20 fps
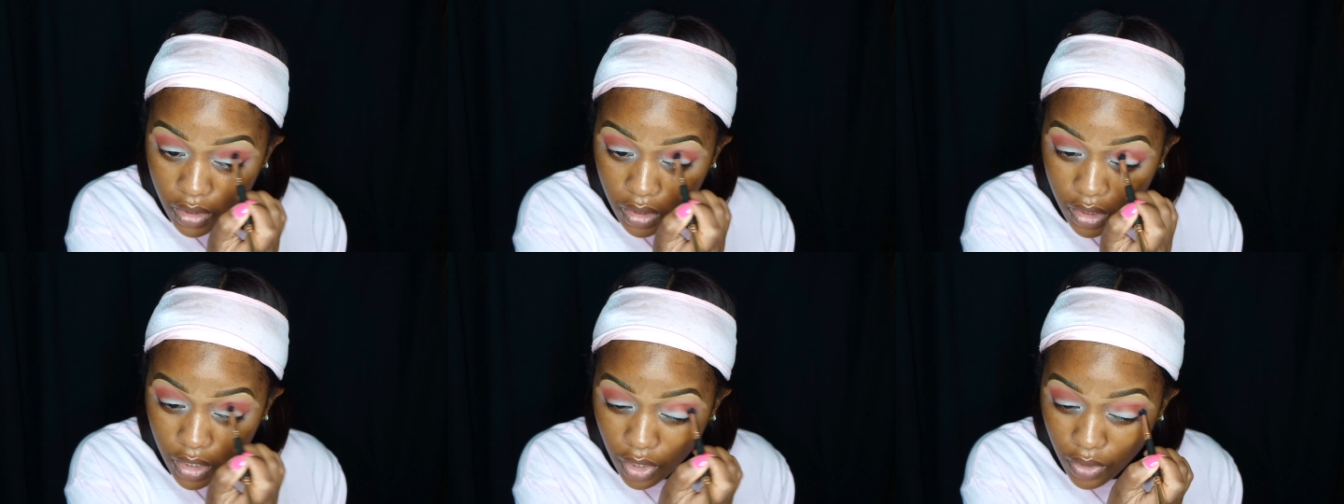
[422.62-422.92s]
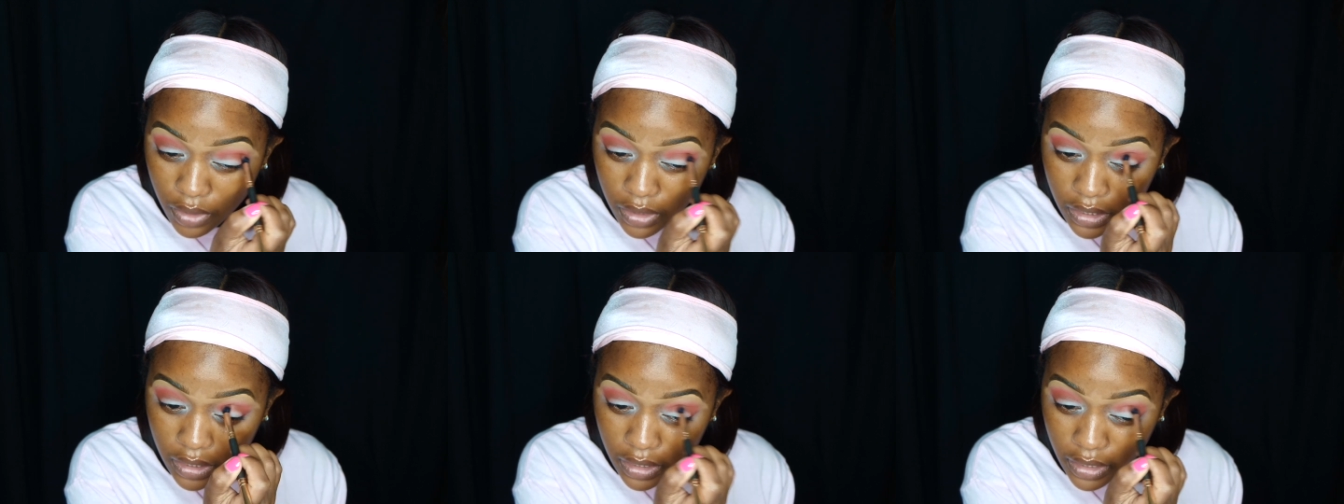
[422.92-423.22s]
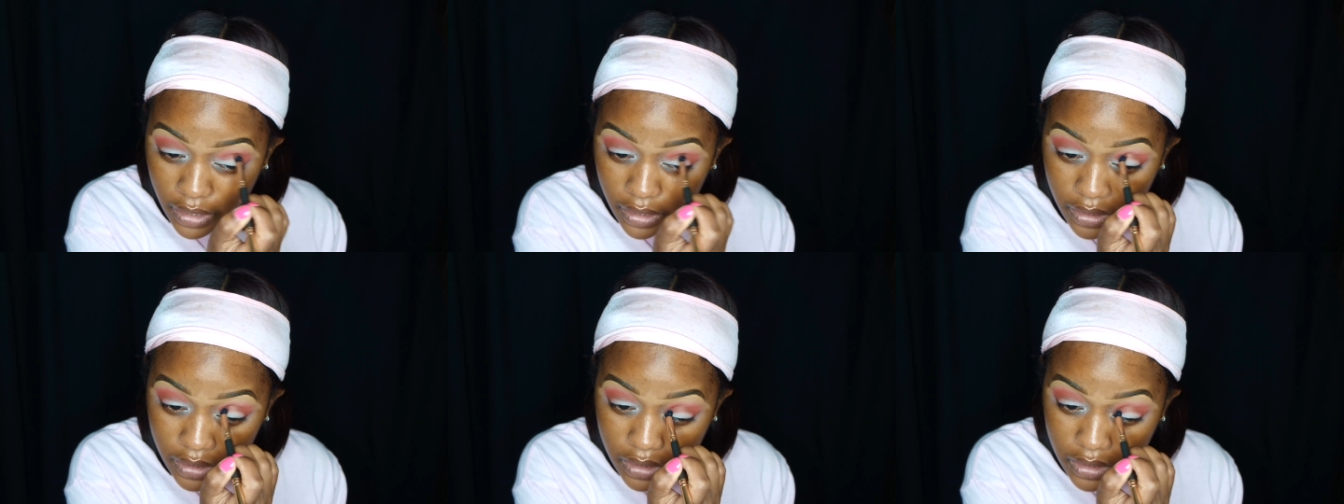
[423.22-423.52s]

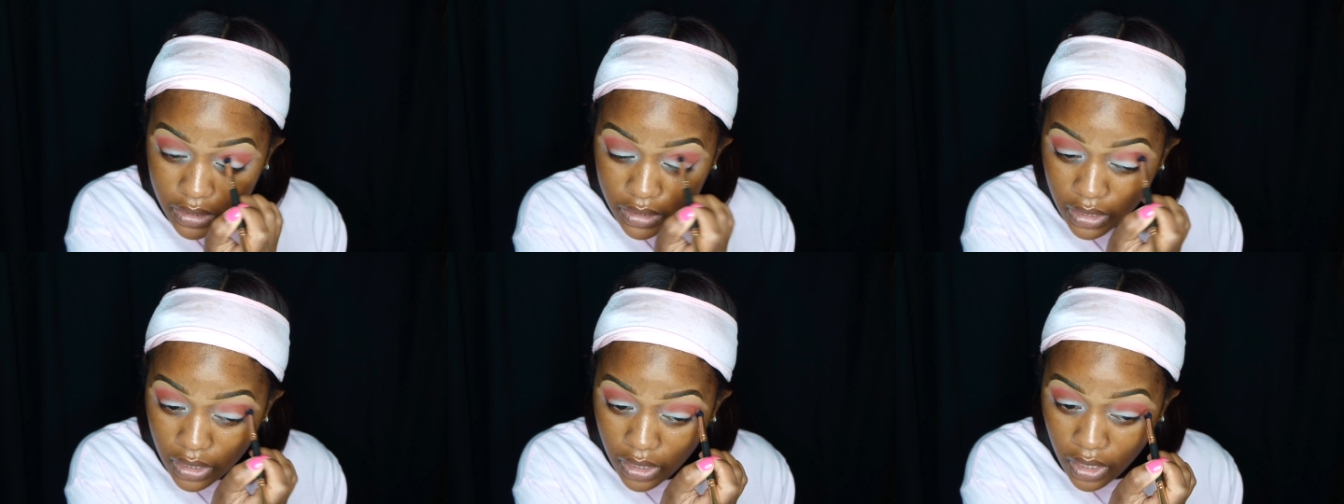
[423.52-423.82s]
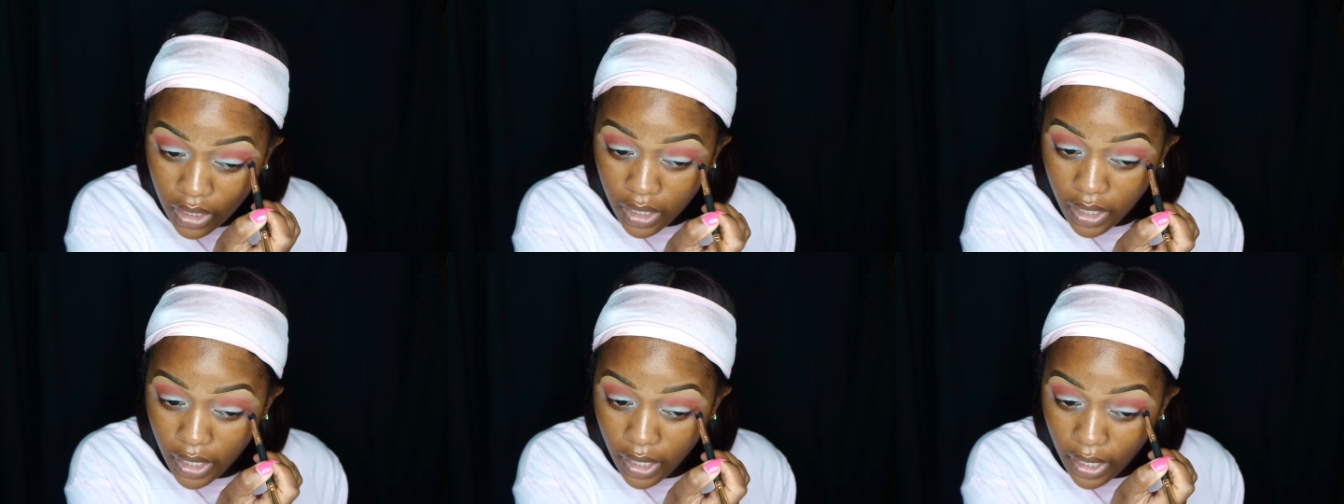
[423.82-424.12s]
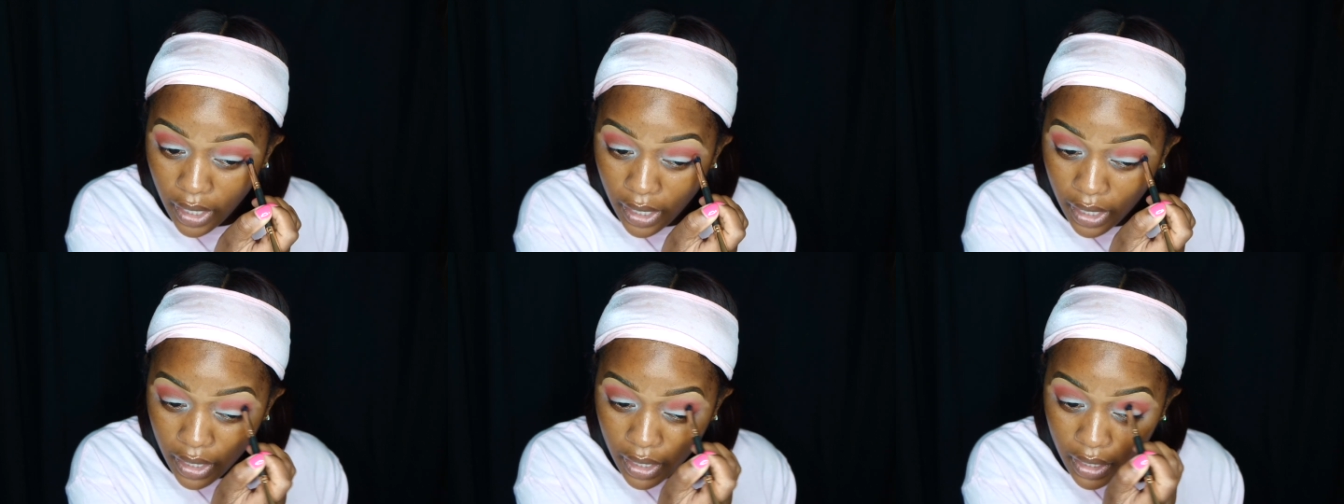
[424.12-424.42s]
loneliness.
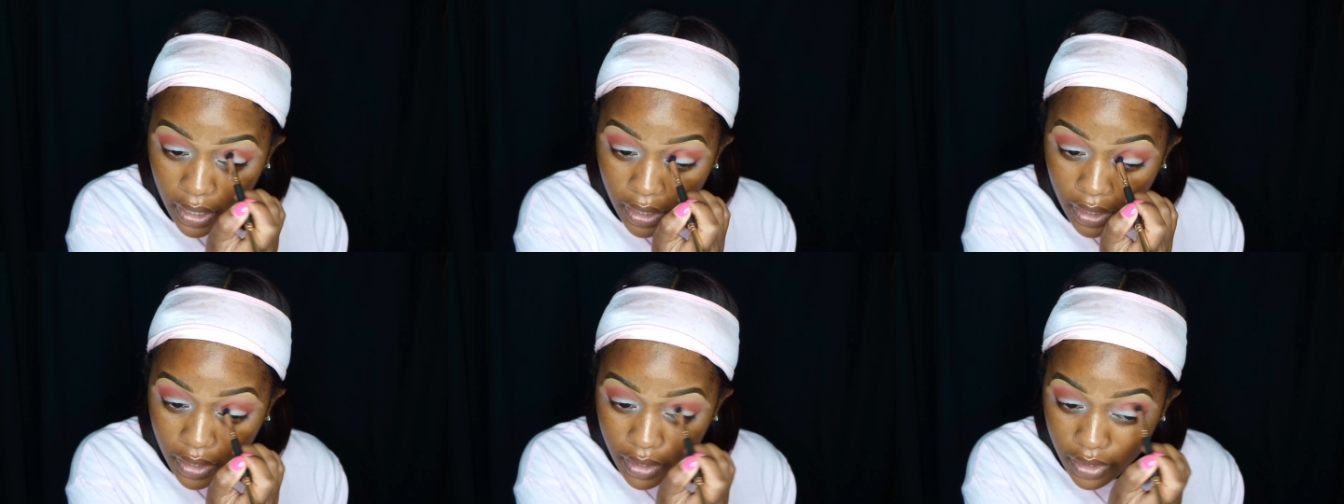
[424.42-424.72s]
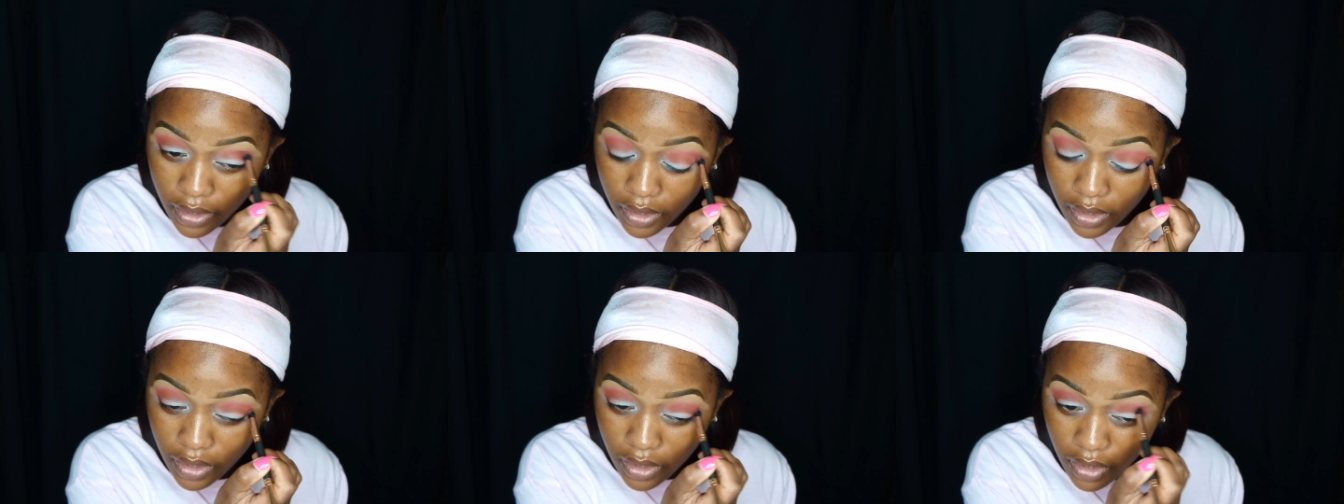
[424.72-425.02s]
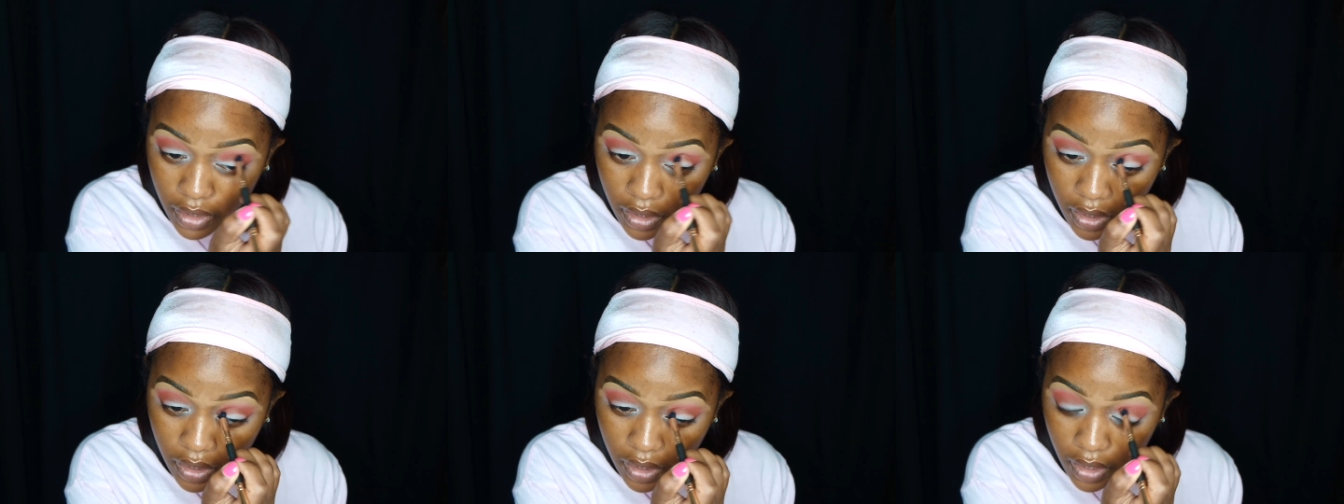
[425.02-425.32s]
And
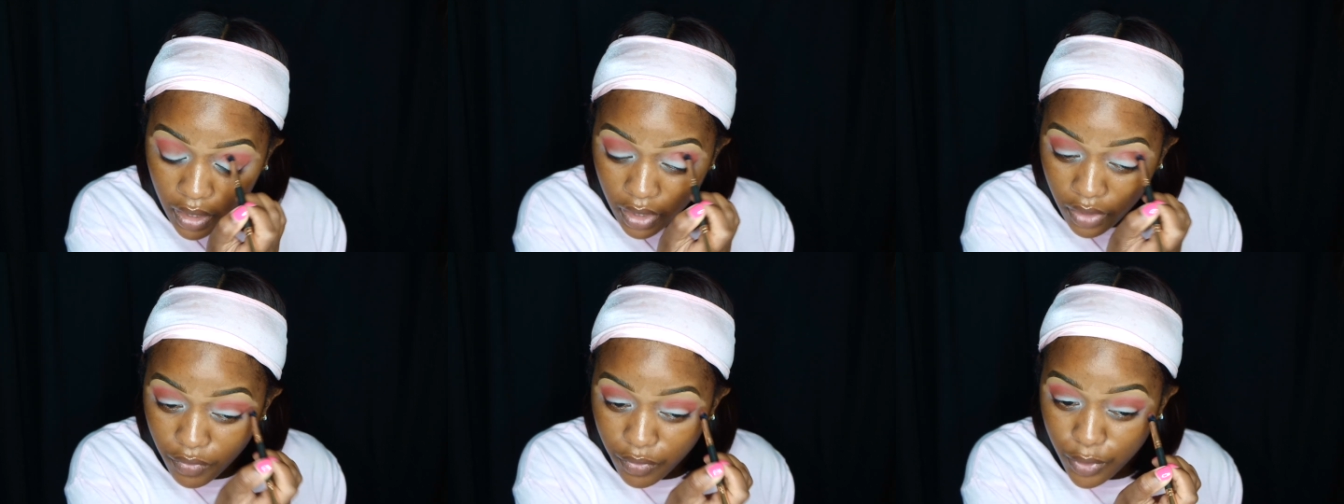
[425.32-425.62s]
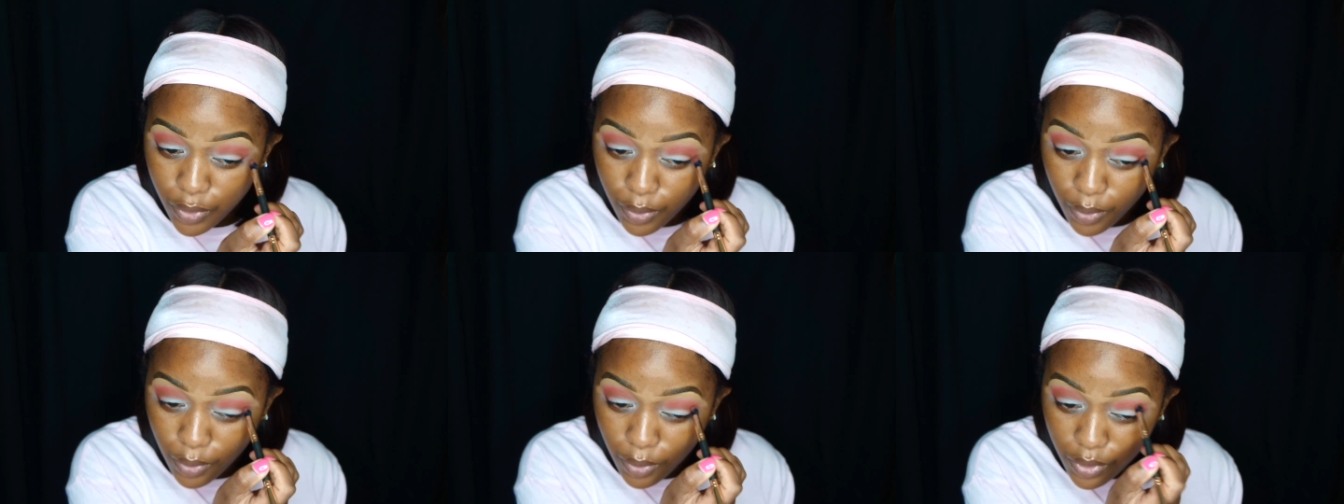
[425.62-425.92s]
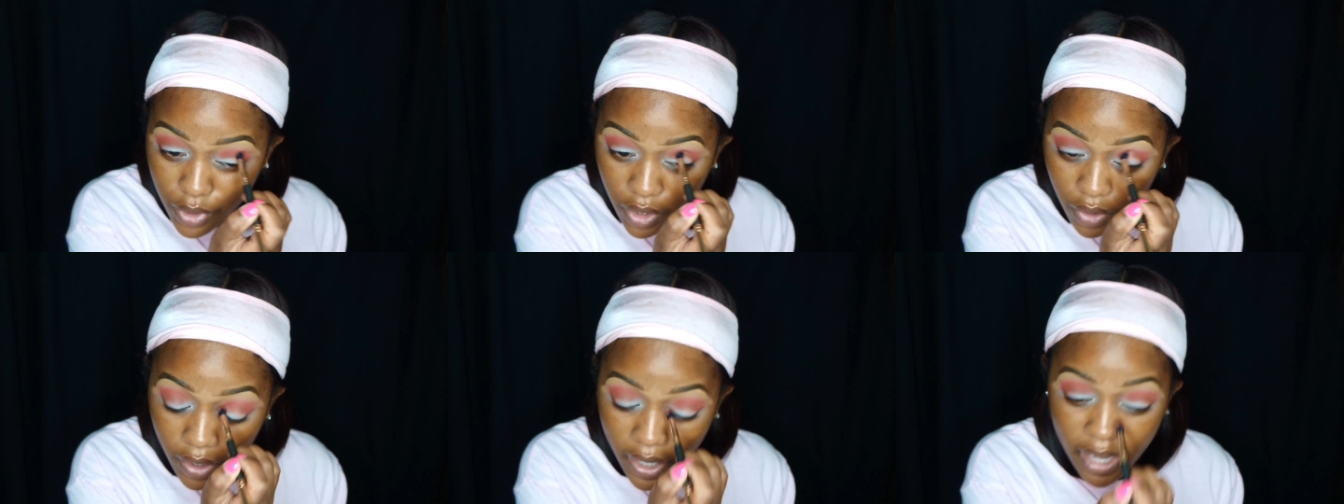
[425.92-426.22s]
if
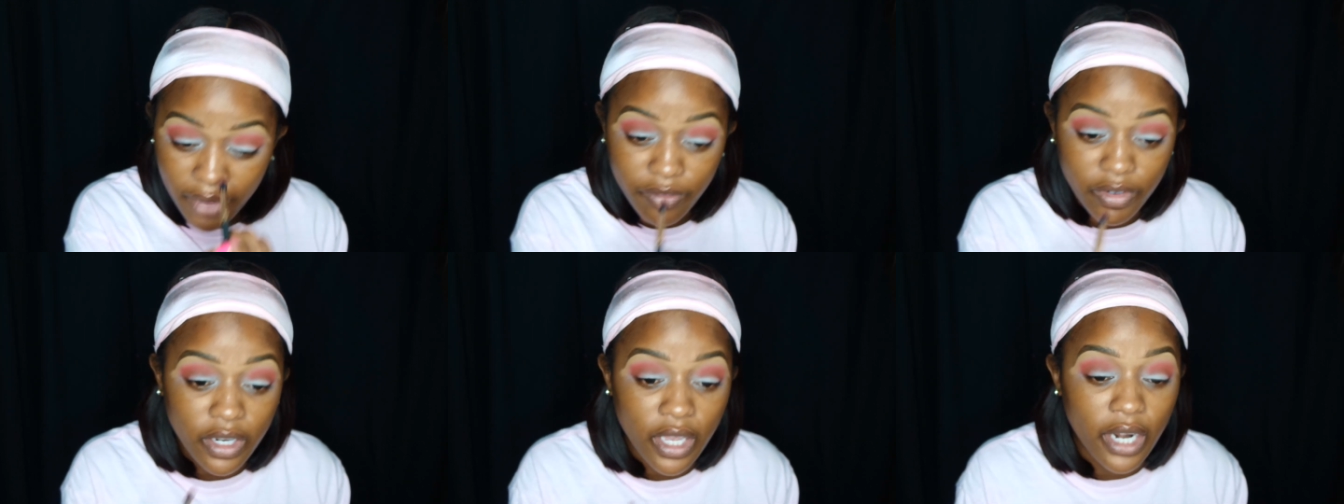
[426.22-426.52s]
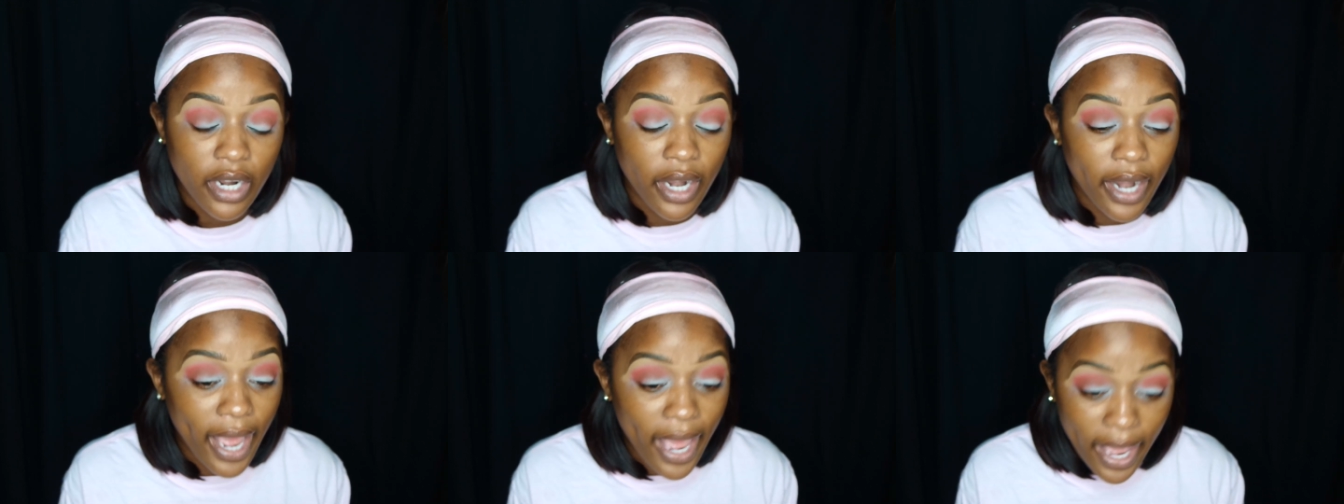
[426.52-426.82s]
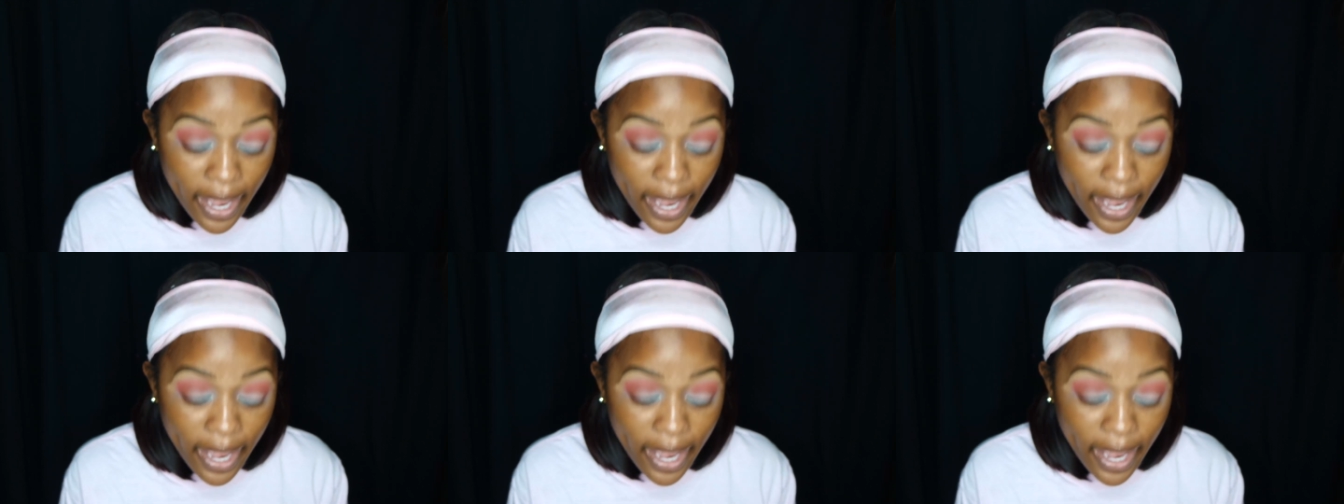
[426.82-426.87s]
you don't have none of